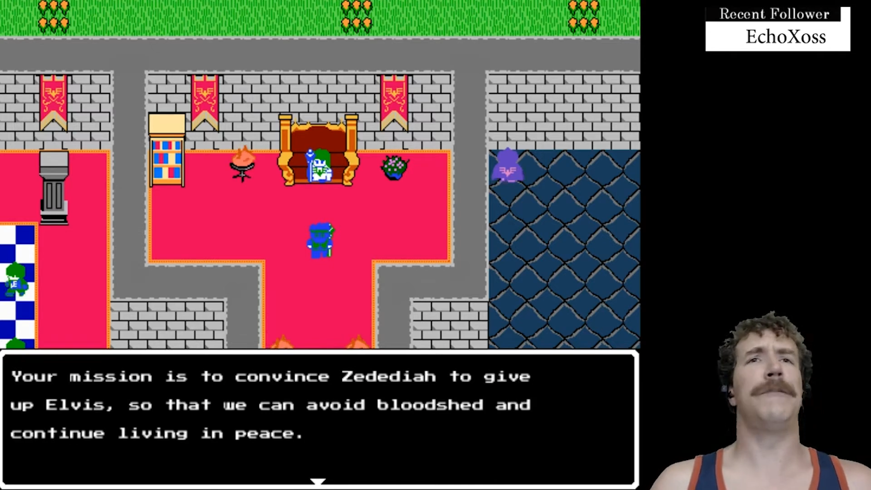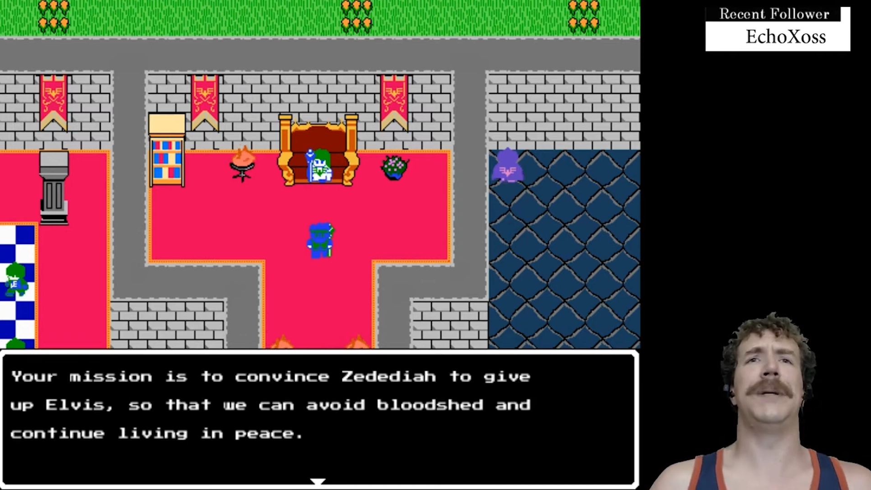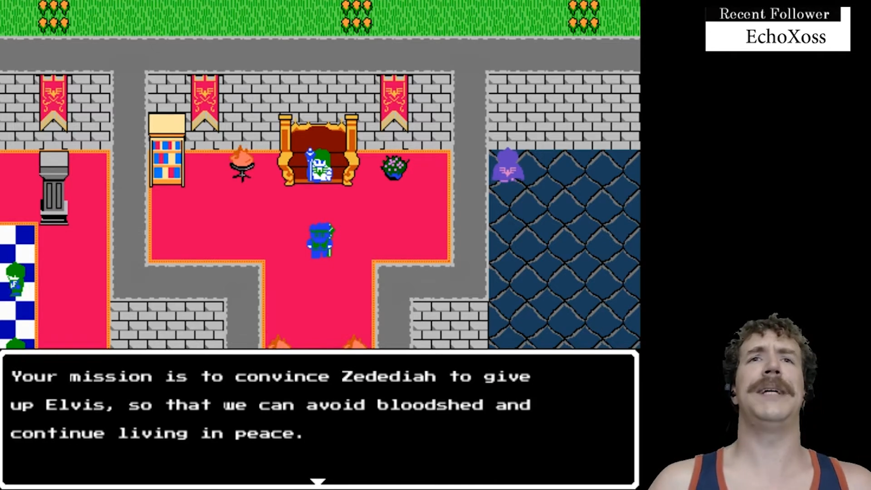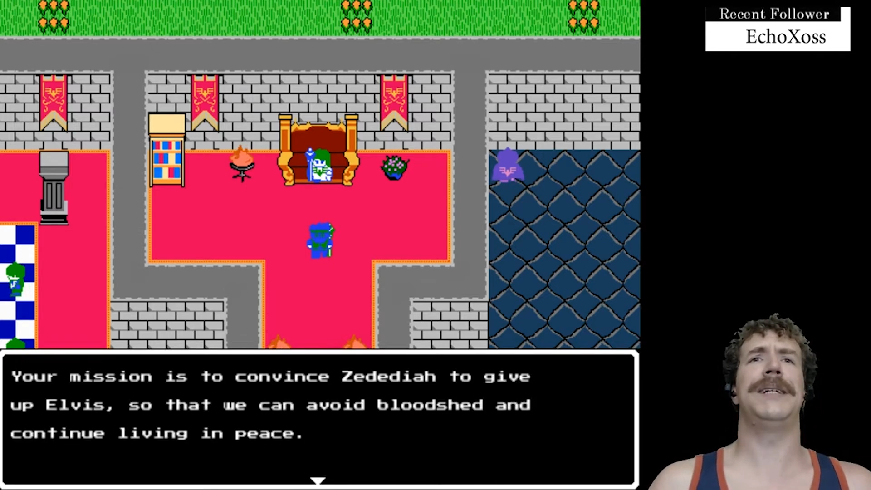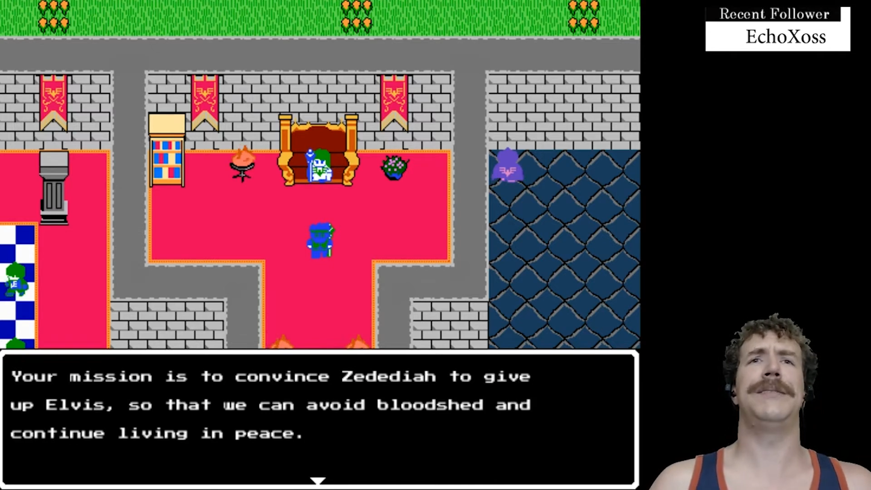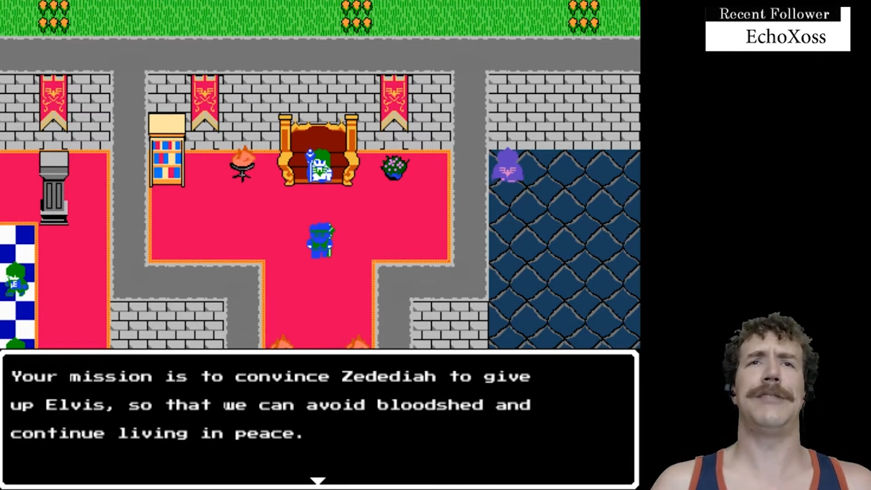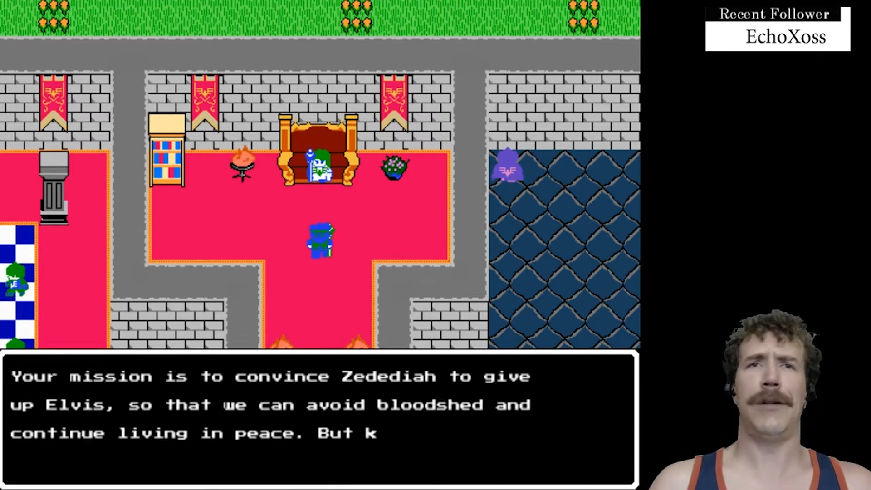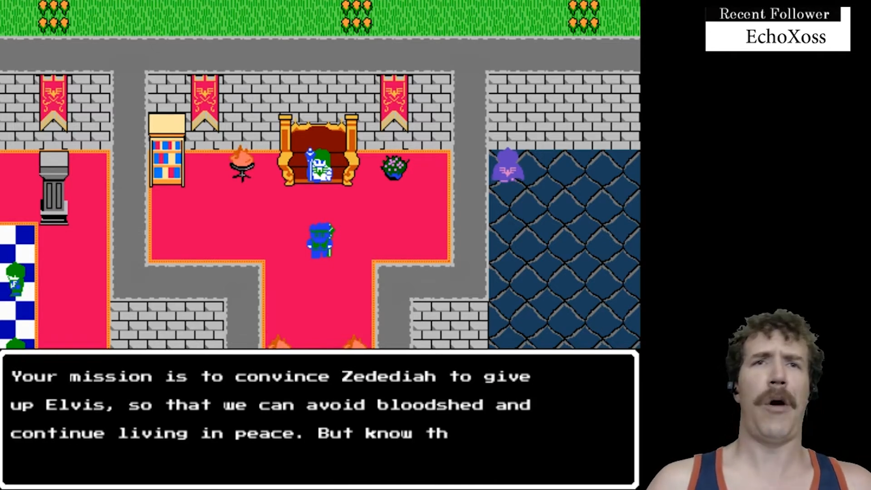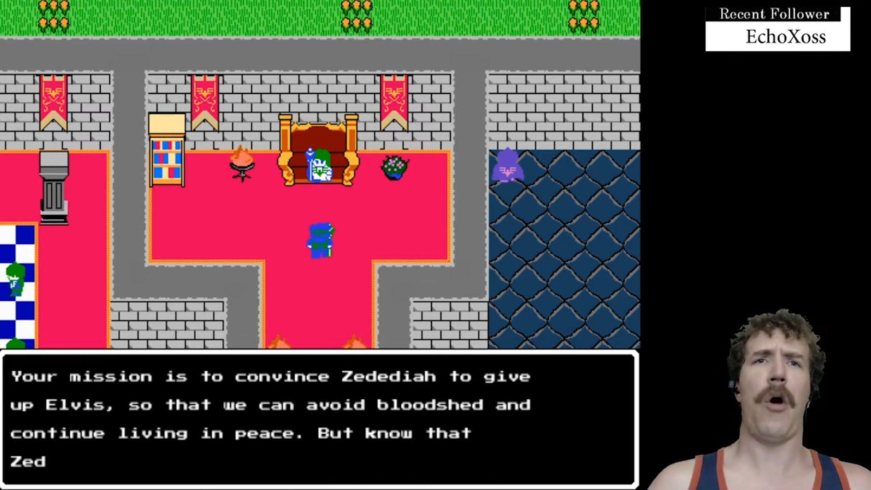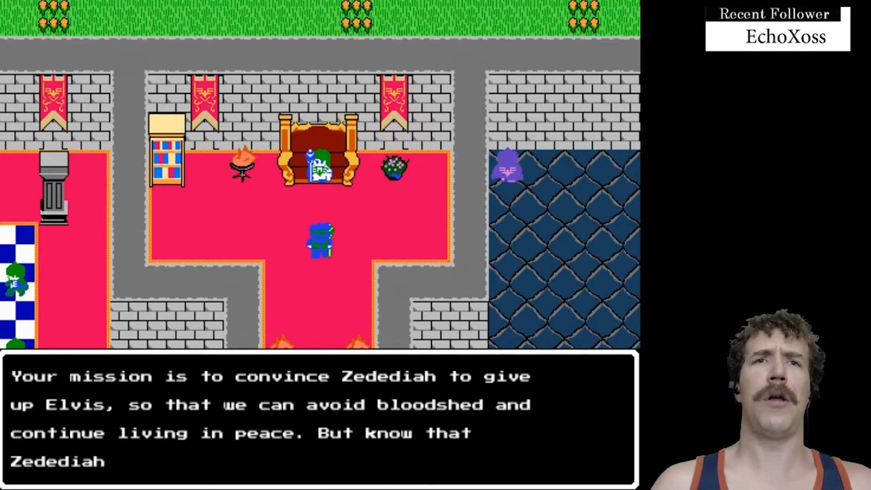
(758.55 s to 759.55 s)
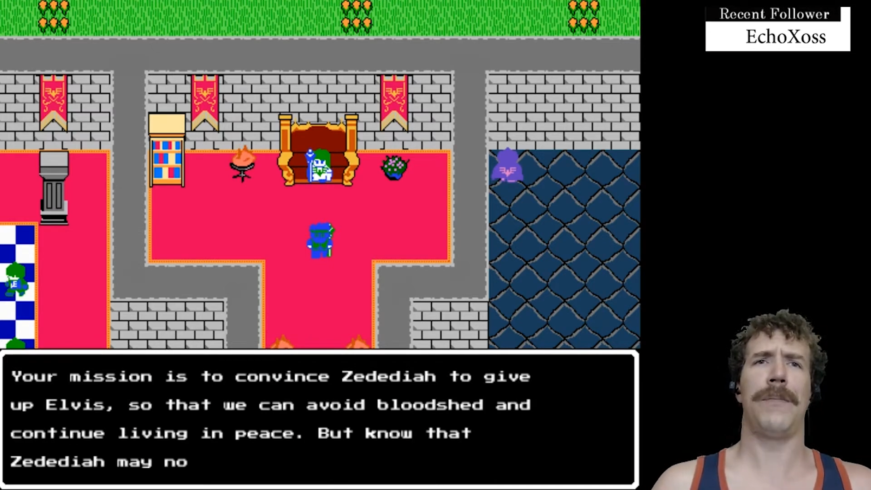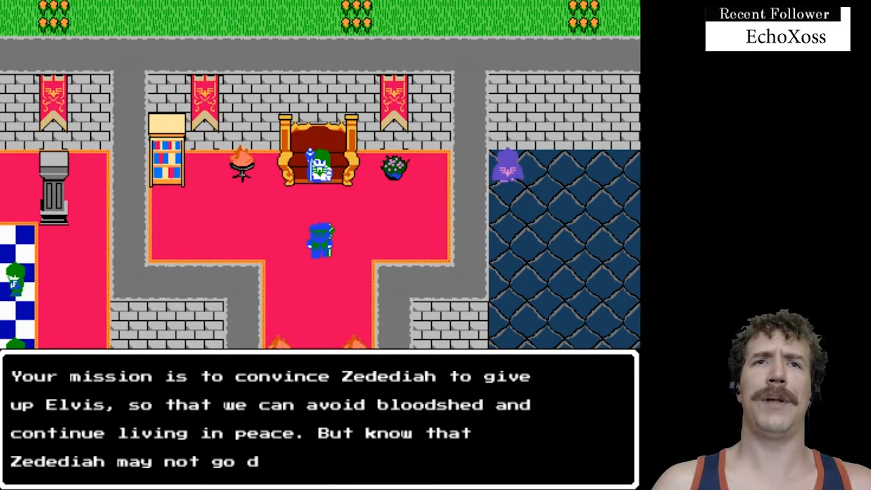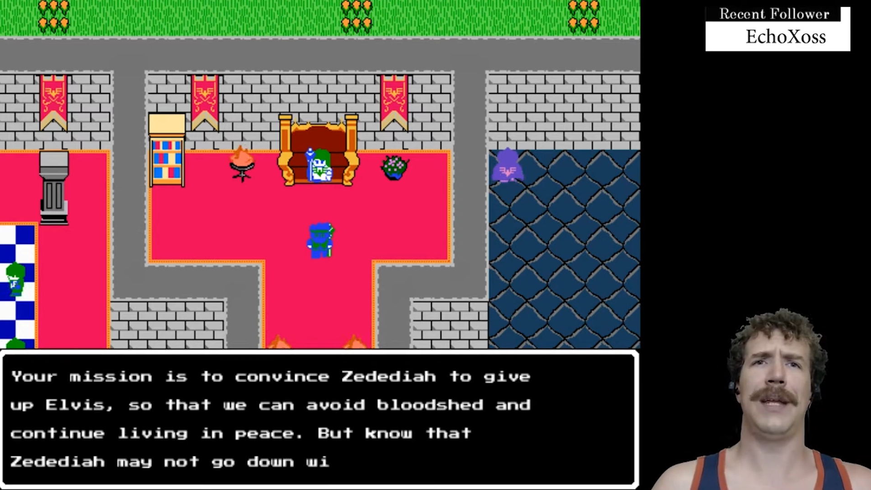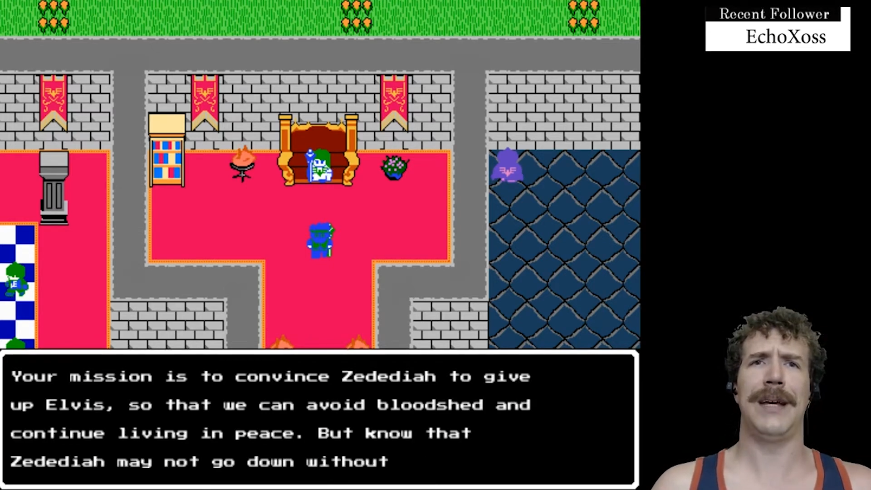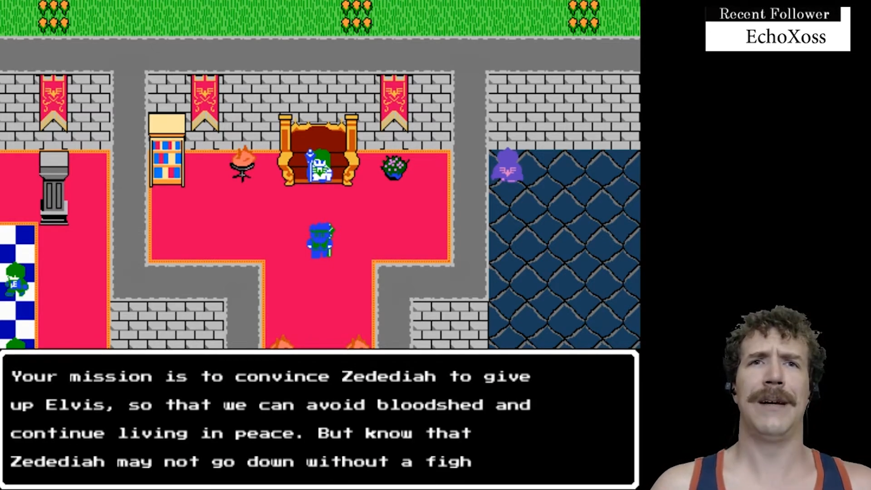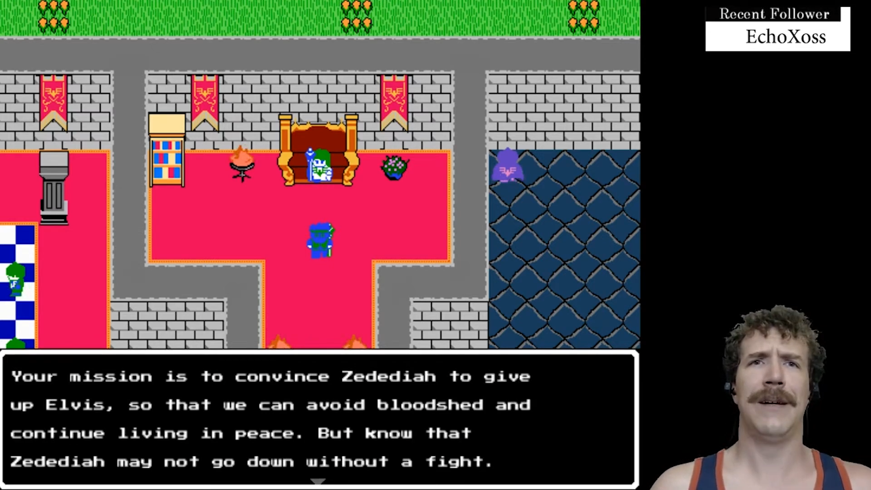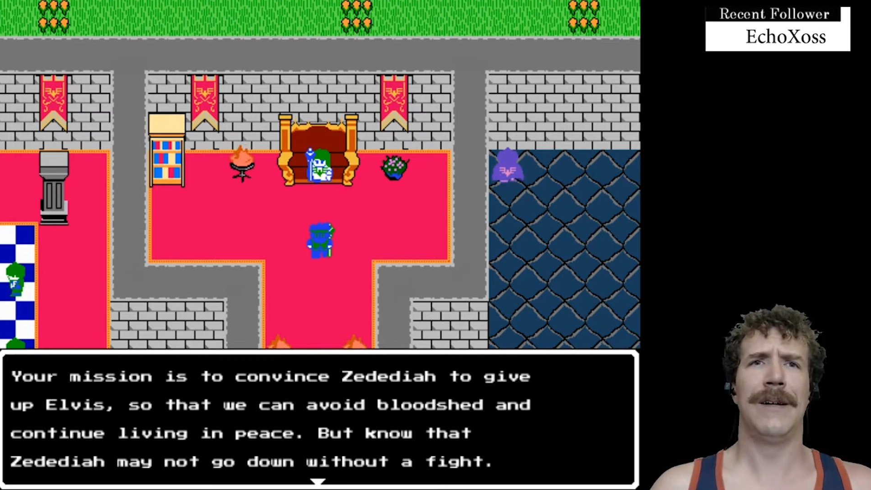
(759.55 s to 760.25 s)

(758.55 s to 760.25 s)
peace and harmony.